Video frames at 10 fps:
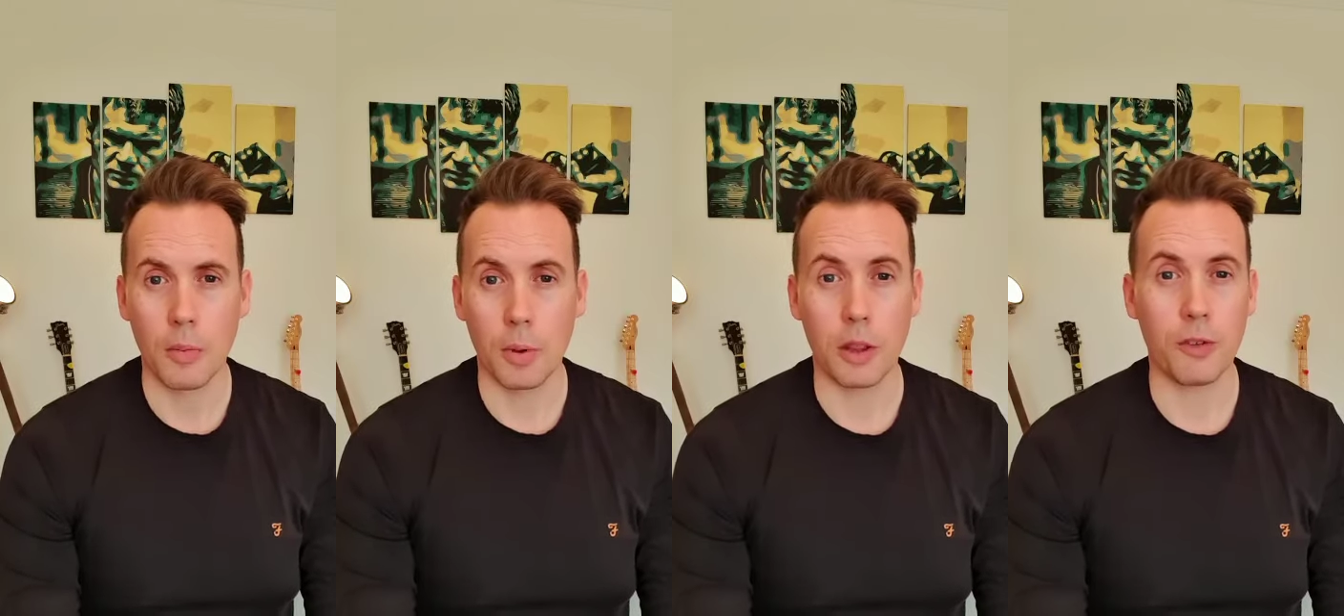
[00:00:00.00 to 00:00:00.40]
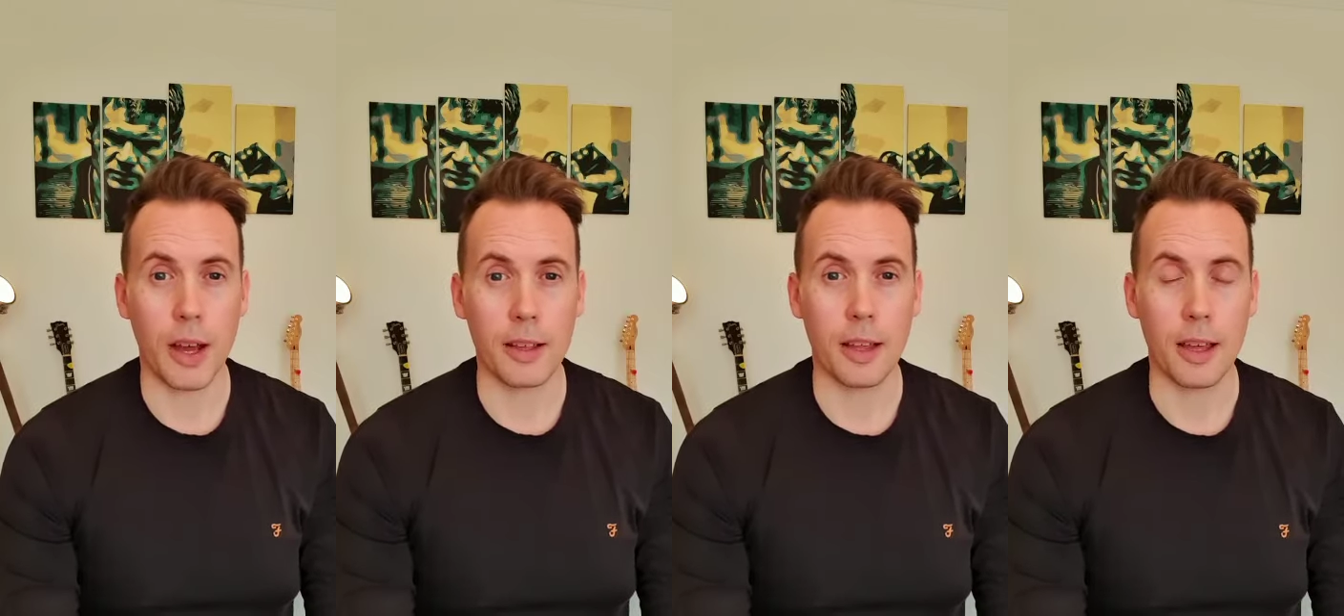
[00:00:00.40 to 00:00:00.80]
but the
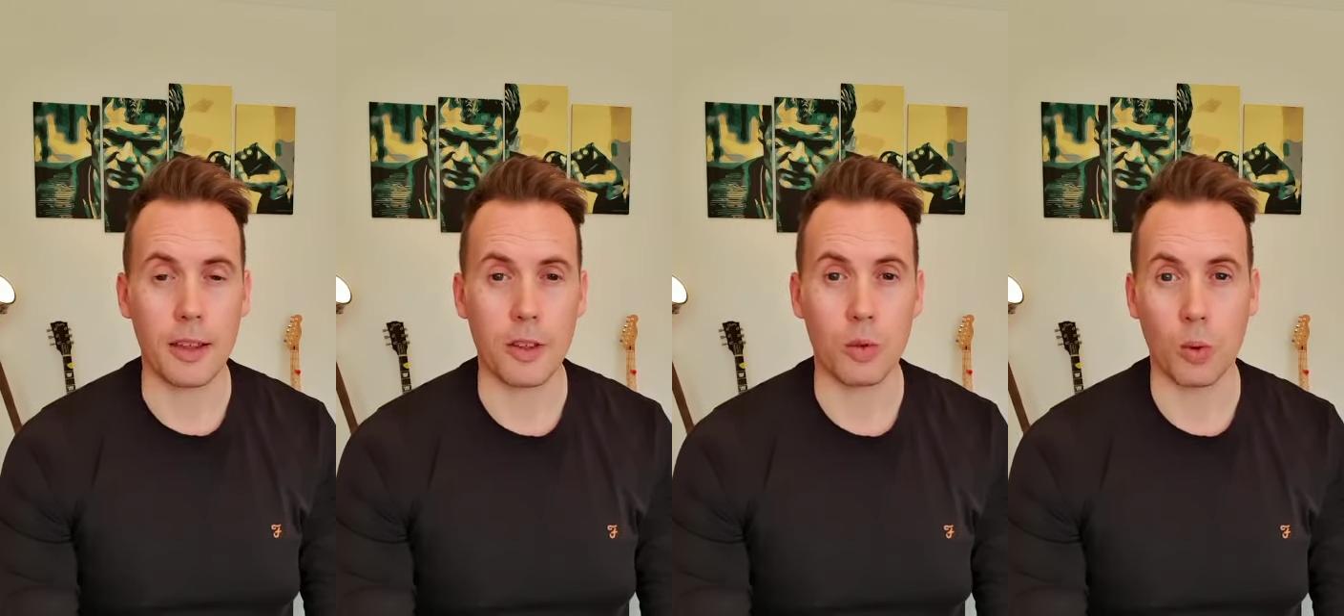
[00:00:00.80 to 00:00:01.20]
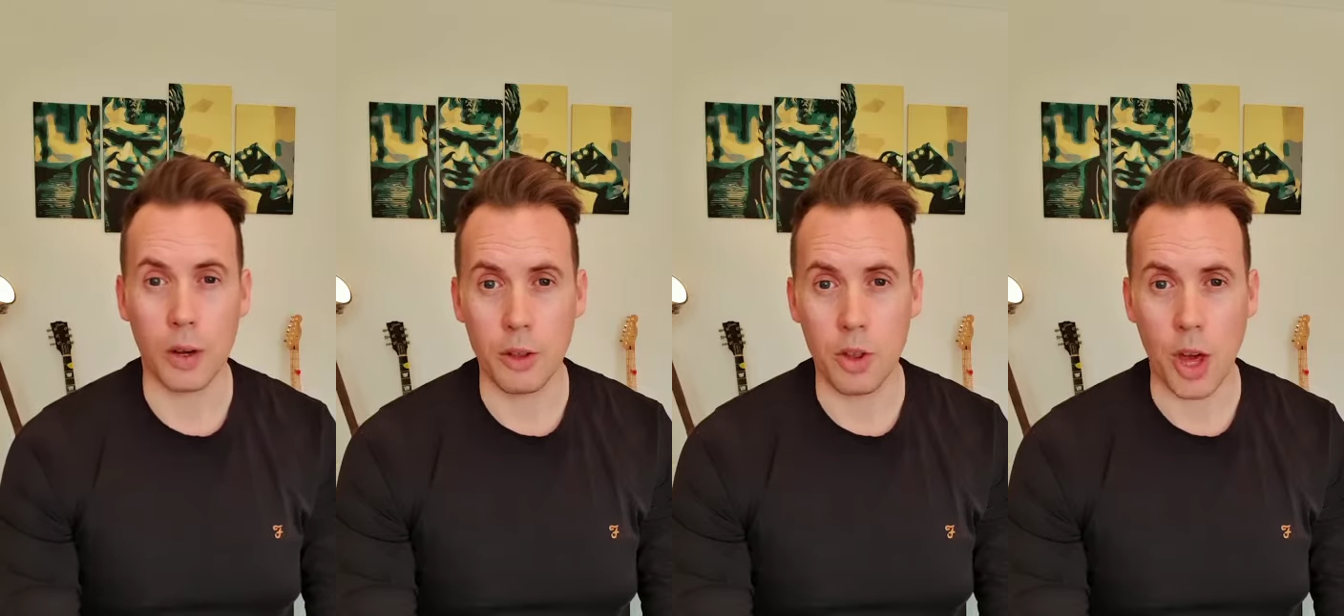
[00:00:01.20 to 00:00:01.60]
fact is, the
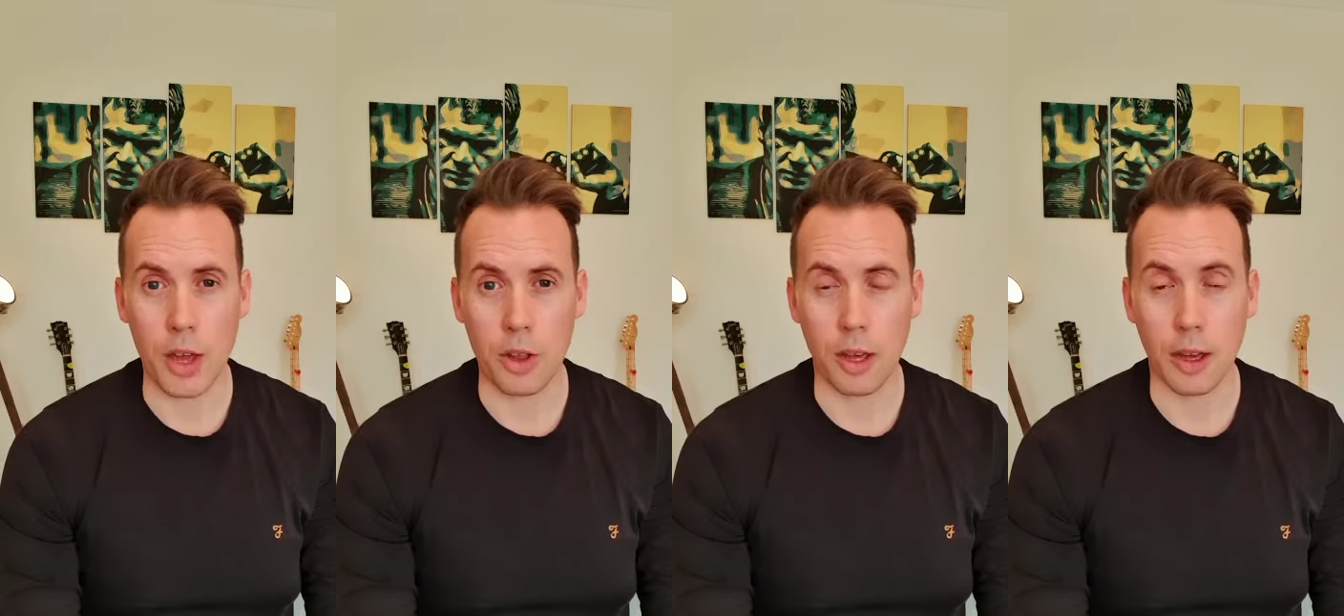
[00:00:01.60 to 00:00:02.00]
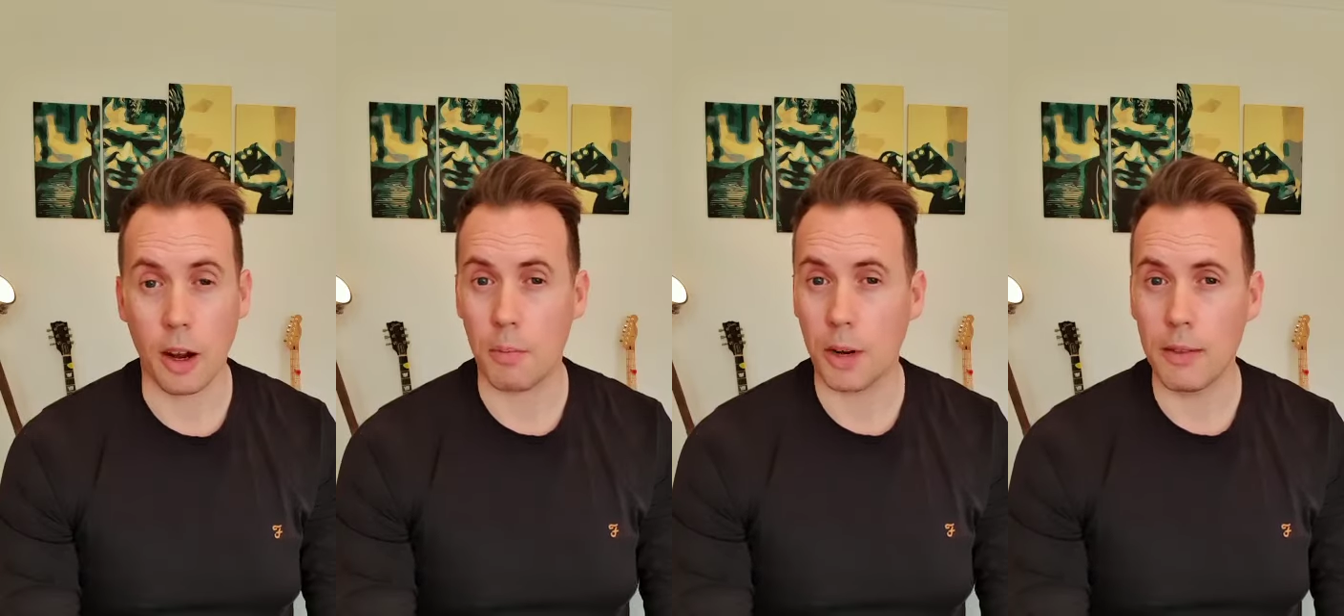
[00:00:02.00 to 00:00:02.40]
world is changing,
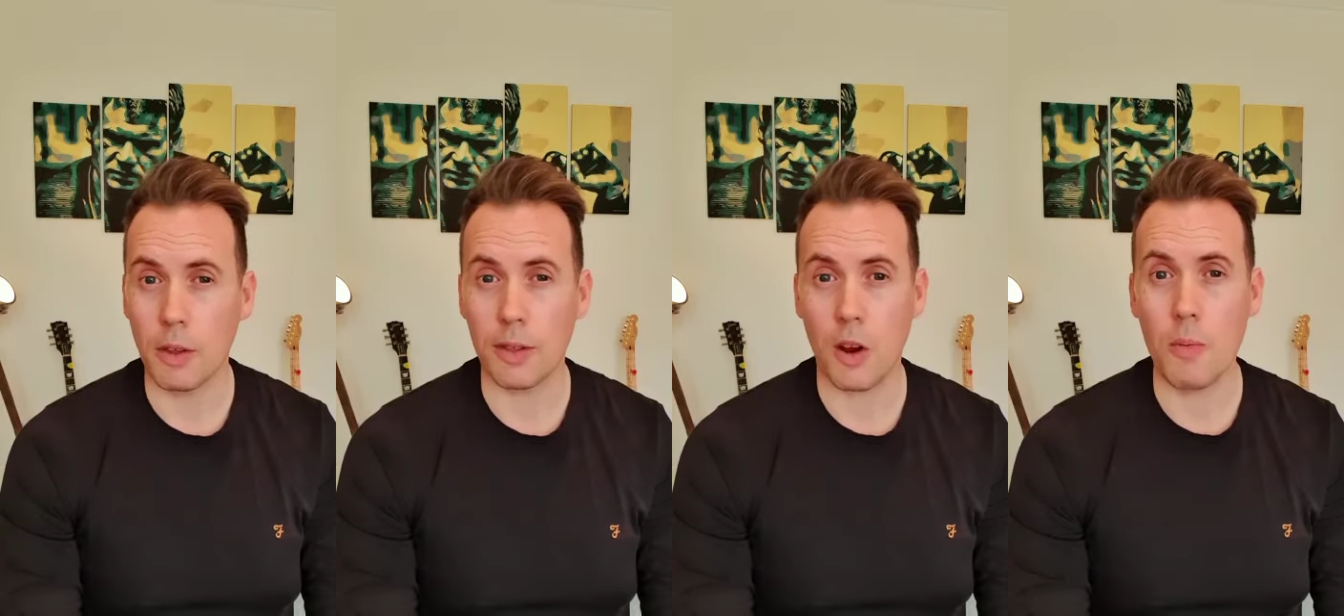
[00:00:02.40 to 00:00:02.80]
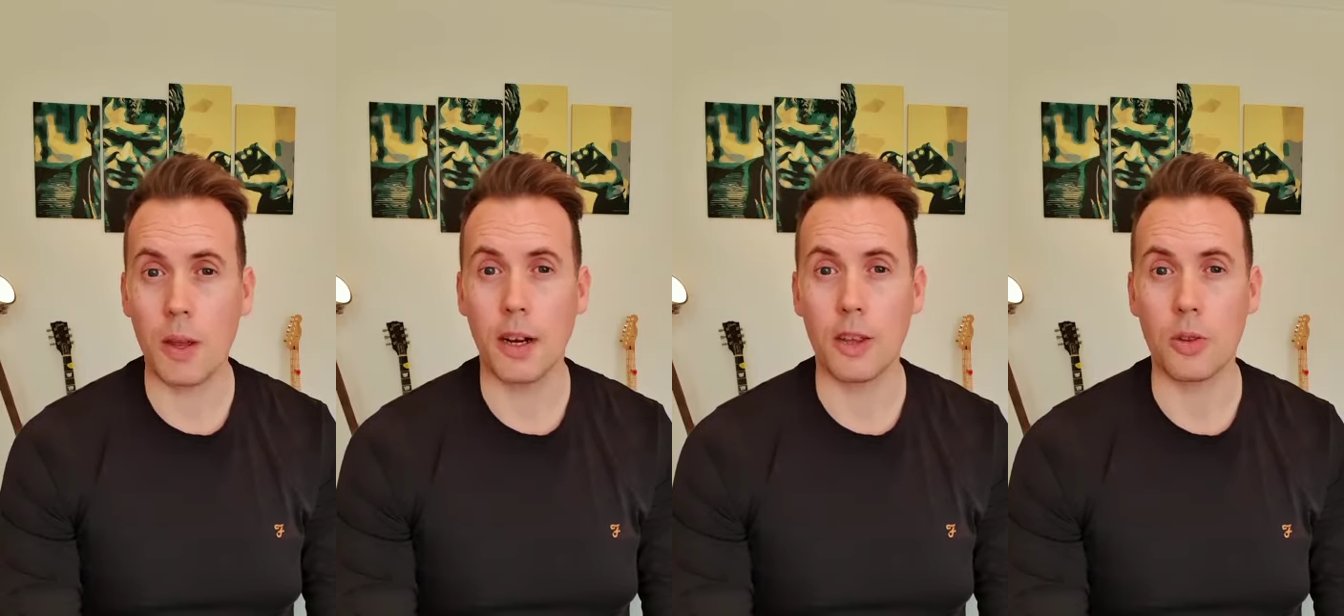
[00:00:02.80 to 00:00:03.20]
and I believe that
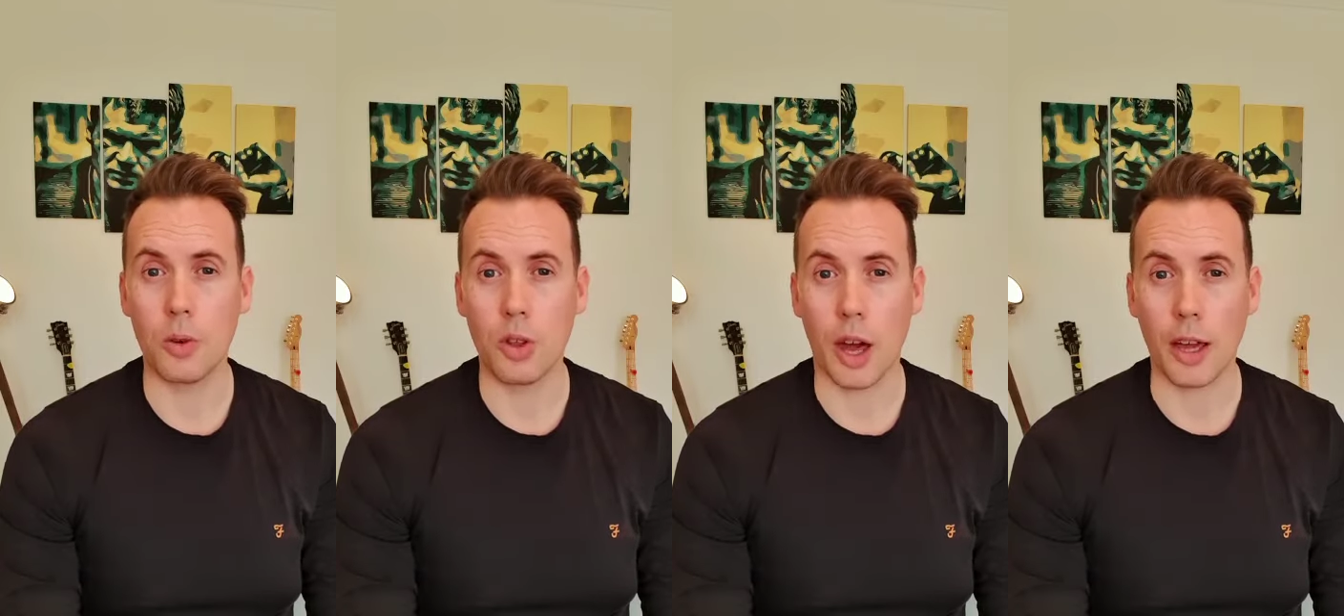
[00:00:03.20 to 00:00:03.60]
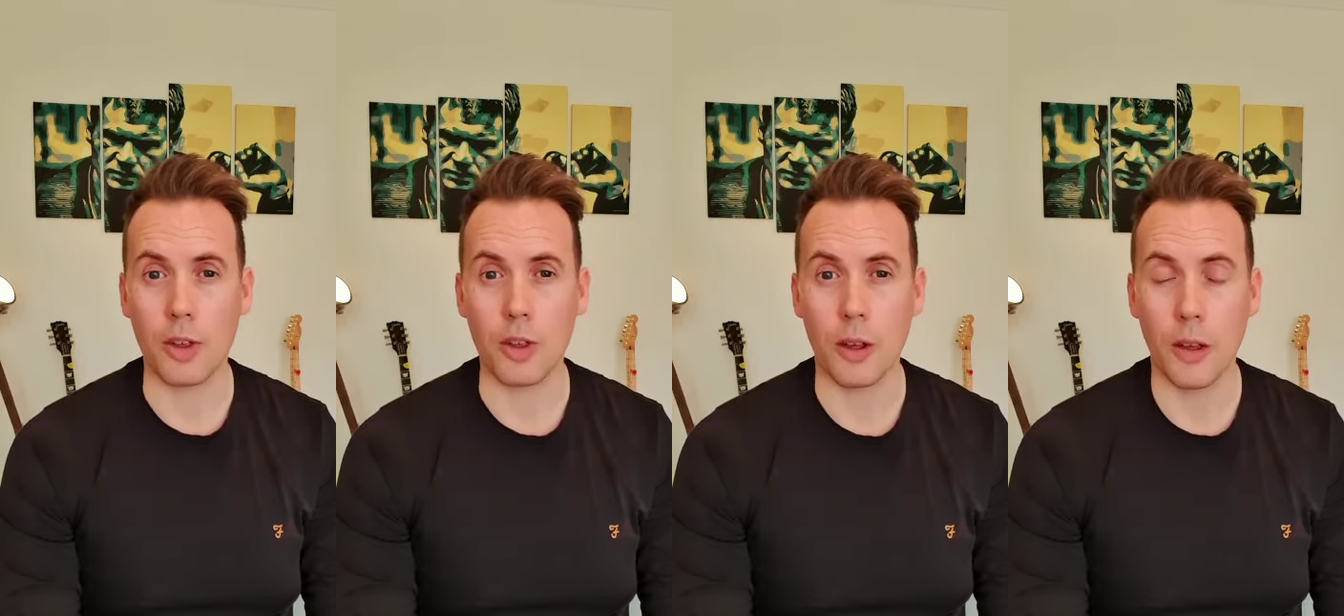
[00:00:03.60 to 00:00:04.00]
therapy needs to
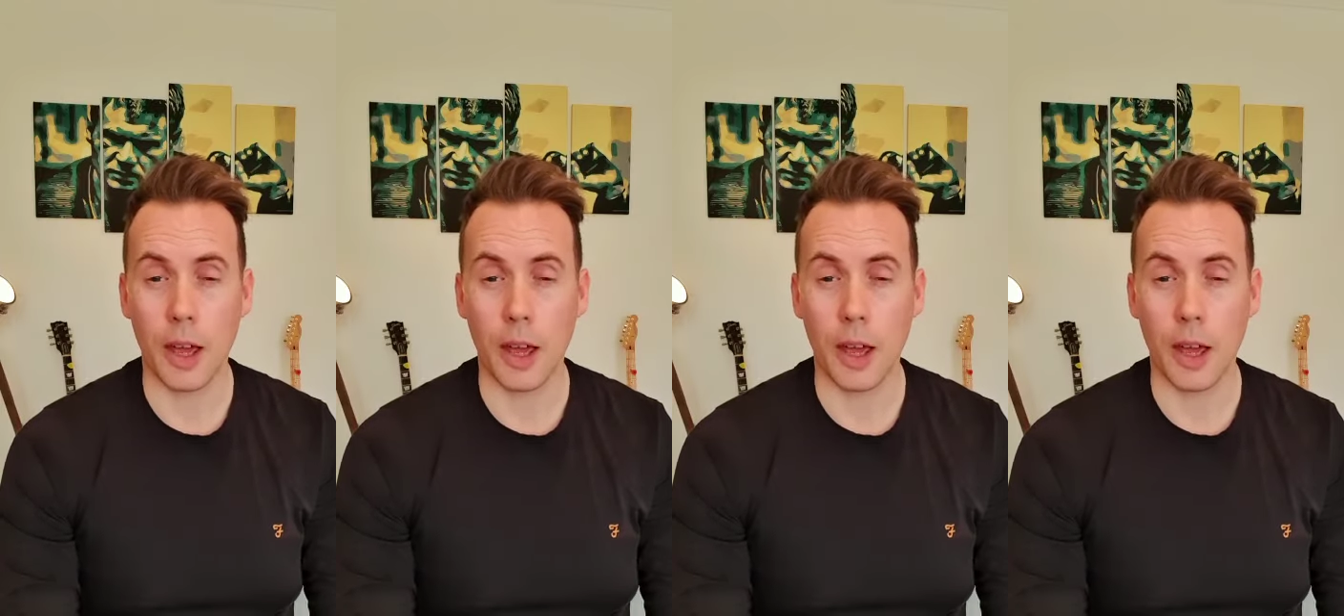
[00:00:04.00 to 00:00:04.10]
change.